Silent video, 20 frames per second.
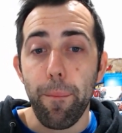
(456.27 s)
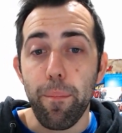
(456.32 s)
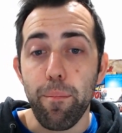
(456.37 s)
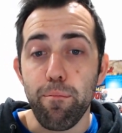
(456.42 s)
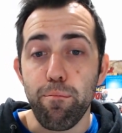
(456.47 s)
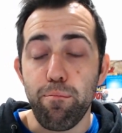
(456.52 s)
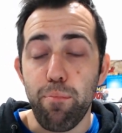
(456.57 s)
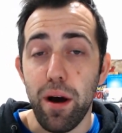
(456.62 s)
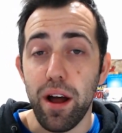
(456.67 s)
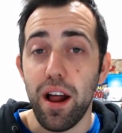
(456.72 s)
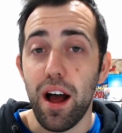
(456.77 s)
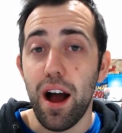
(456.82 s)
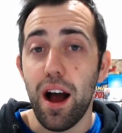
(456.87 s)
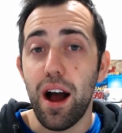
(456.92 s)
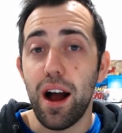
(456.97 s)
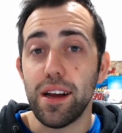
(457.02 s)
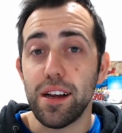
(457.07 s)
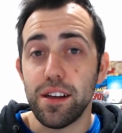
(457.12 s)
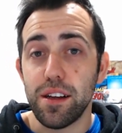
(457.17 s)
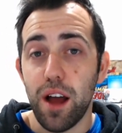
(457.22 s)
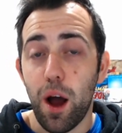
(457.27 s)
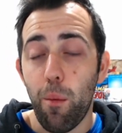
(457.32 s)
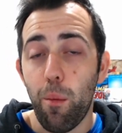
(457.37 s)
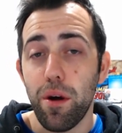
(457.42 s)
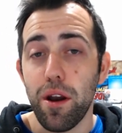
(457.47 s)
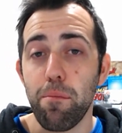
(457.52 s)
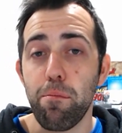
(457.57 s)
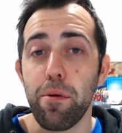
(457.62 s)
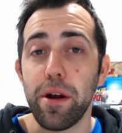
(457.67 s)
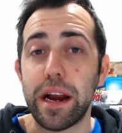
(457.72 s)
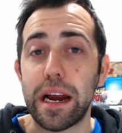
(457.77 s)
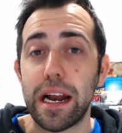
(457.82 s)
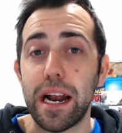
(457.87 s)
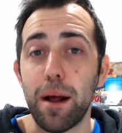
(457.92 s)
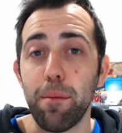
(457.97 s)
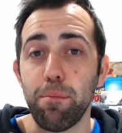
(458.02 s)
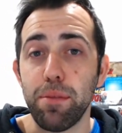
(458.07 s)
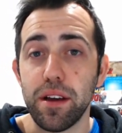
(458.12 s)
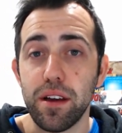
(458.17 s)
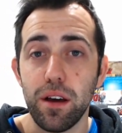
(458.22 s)
But I want to bring it
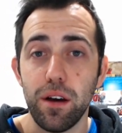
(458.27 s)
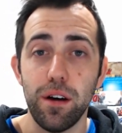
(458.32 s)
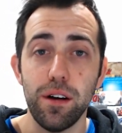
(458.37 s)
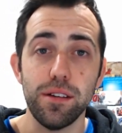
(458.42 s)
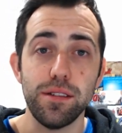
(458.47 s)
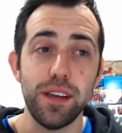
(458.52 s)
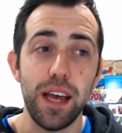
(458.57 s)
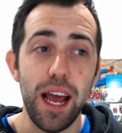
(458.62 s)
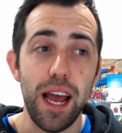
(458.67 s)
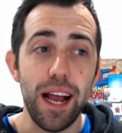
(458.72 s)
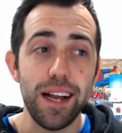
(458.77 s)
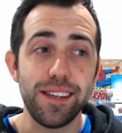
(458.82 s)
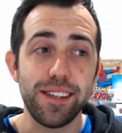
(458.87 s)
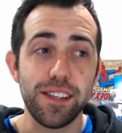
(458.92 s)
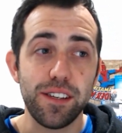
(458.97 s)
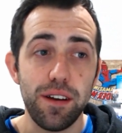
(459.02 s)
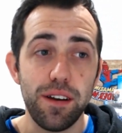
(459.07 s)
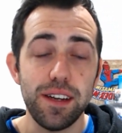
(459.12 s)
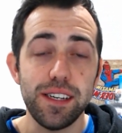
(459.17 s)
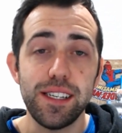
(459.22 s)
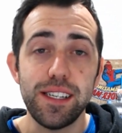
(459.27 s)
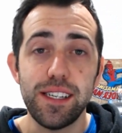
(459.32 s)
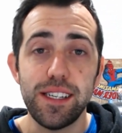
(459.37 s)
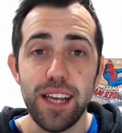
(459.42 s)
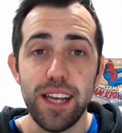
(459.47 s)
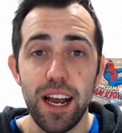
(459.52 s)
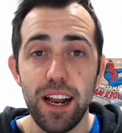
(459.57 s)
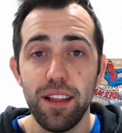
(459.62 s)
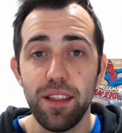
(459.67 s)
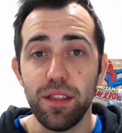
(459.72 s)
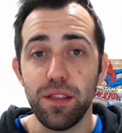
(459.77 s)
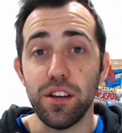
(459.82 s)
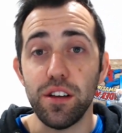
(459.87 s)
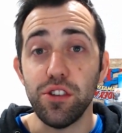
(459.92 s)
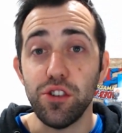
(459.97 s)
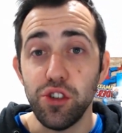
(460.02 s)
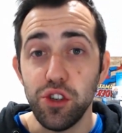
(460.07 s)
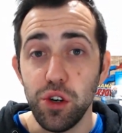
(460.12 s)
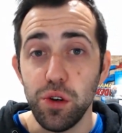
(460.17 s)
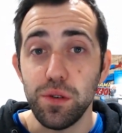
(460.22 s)
up because it's going to set the
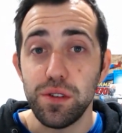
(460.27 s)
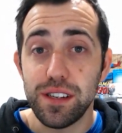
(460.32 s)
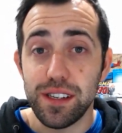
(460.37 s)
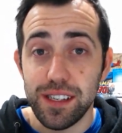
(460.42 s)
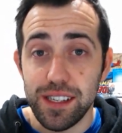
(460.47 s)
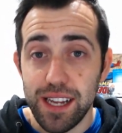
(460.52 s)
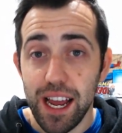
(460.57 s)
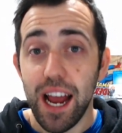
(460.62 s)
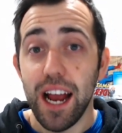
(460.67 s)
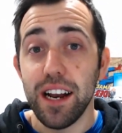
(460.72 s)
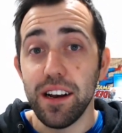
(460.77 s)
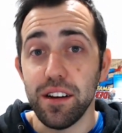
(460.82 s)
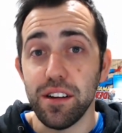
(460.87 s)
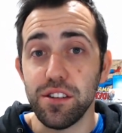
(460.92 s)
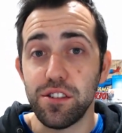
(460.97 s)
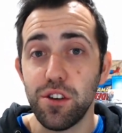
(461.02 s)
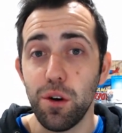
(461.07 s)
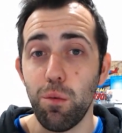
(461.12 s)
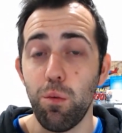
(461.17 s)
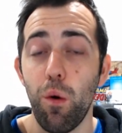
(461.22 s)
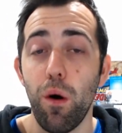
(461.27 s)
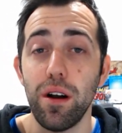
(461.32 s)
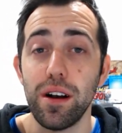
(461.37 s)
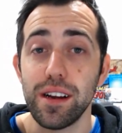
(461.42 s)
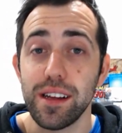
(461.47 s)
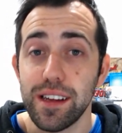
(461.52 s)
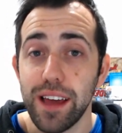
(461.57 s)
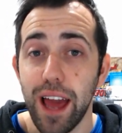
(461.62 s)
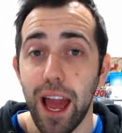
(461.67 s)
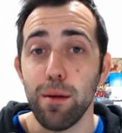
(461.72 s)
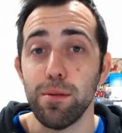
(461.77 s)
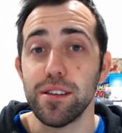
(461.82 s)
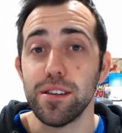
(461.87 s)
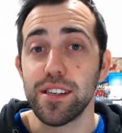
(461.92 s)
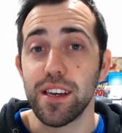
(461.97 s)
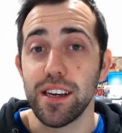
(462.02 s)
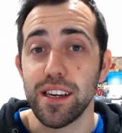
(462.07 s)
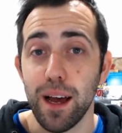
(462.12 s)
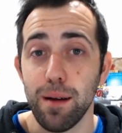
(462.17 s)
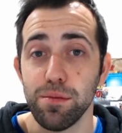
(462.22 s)
new standard to what gamers
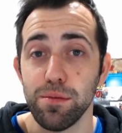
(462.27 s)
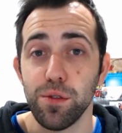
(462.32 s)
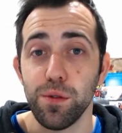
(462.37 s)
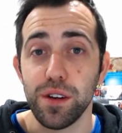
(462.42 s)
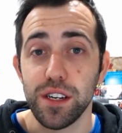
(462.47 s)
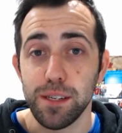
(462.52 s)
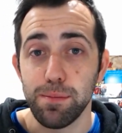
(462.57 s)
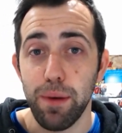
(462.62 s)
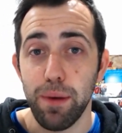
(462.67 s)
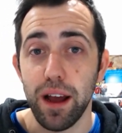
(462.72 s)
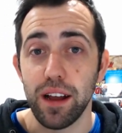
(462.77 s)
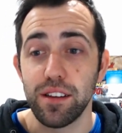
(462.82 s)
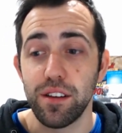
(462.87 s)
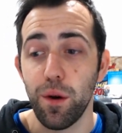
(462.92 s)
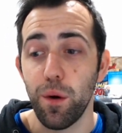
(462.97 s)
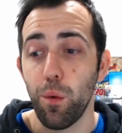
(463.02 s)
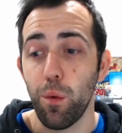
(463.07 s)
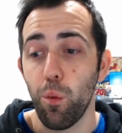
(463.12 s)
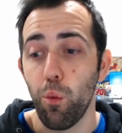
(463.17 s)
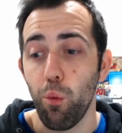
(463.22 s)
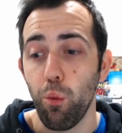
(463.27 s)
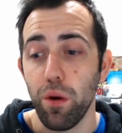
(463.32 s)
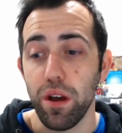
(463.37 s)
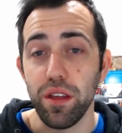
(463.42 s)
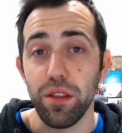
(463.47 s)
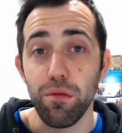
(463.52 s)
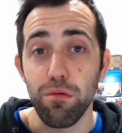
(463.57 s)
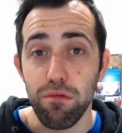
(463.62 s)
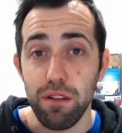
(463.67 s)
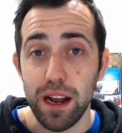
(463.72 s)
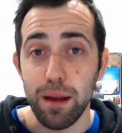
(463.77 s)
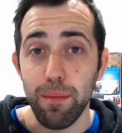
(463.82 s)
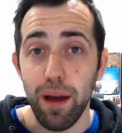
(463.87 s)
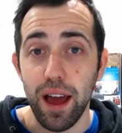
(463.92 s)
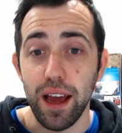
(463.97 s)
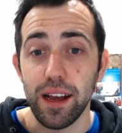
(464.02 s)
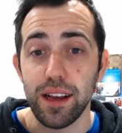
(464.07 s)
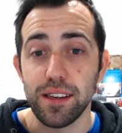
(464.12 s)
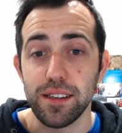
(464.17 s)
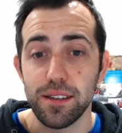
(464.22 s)
can come to expect with
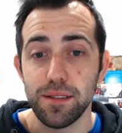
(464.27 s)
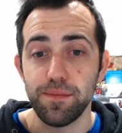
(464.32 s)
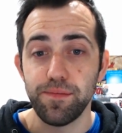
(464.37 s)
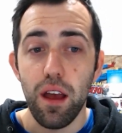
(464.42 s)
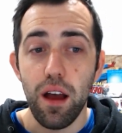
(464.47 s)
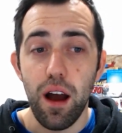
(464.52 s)
remakes.